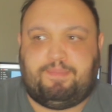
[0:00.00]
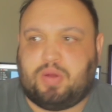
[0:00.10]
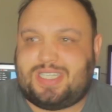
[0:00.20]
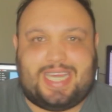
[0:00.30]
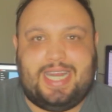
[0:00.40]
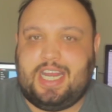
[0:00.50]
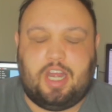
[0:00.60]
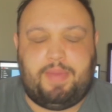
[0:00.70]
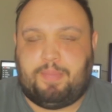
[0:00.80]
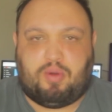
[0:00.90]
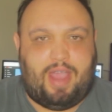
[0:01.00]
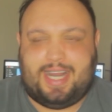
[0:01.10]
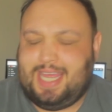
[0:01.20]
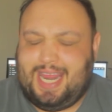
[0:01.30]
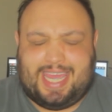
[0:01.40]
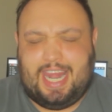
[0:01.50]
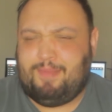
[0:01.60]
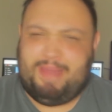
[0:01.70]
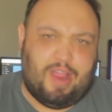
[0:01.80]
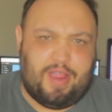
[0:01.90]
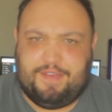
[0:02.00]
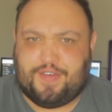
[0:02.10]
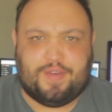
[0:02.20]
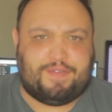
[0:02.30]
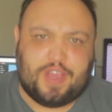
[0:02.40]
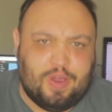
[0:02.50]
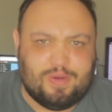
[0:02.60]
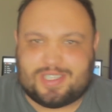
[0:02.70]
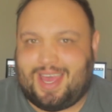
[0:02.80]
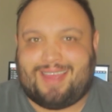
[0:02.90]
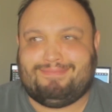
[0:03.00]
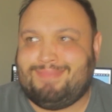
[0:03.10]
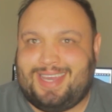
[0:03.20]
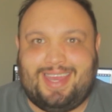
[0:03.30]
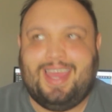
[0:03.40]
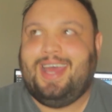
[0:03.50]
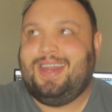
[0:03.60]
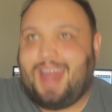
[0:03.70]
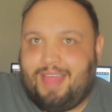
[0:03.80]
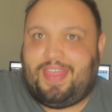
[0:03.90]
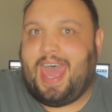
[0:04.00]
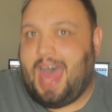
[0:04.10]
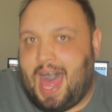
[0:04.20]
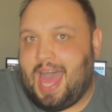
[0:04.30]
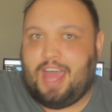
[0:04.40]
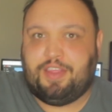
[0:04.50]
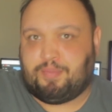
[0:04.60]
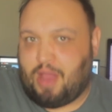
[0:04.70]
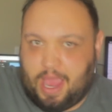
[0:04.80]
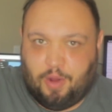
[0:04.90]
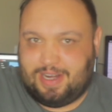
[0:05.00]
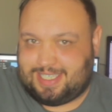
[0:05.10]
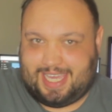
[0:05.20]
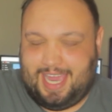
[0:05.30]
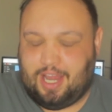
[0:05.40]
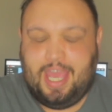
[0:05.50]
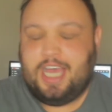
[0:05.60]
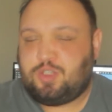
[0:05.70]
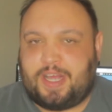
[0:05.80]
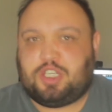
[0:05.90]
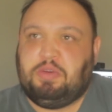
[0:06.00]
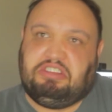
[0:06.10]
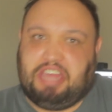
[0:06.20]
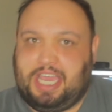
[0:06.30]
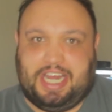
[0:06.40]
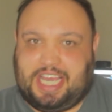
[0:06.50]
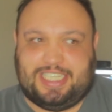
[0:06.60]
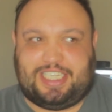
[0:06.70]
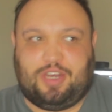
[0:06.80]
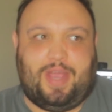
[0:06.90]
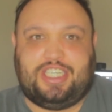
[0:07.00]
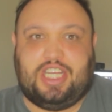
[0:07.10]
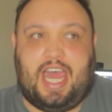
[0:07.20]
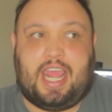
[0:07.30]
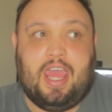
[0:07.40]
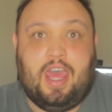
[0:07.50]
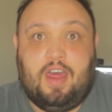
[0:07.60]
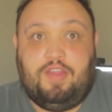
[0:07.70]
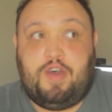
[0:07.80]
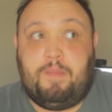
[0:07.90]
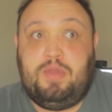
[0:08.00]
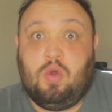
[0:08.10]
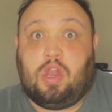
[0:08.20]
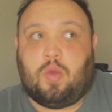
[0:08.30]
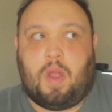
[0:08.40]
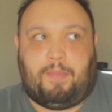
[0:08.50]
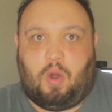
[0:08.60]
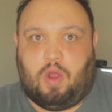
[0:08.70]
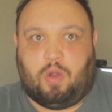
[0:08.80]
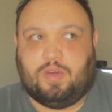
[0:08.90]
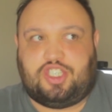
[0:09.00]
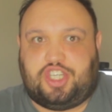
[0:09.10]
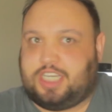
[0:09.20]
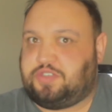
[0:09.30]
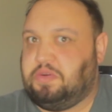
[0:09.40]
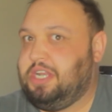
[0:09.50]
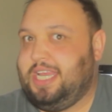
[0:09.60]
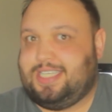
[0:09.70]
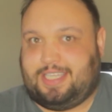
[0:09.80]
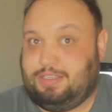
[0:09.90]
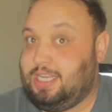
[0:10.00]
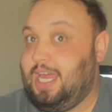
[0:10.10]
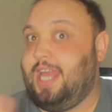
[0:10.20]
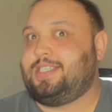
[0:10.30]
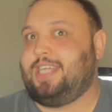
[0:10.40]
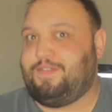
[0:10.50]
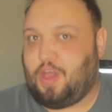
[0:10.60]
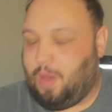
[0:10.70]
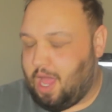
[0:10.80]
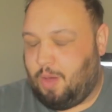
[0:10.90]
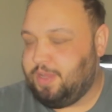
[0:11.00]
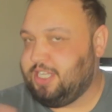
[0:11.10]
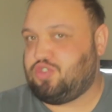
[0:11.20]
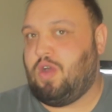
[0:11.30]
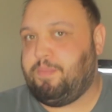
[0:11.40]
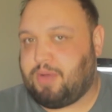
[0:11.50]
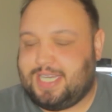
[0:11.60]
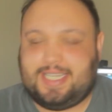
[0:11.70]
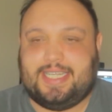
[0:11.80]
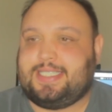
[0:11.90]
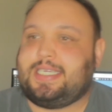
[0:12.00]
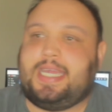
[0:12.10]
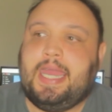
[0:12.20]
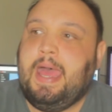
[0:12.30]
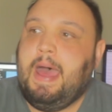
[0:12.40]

pretending to be pregnant and getting married for views, like, meh, not that high on the priority scale, especially when you take into consideration, like, the Mueller report was just released, and there's a lot of stuff going on with the Trump presidency.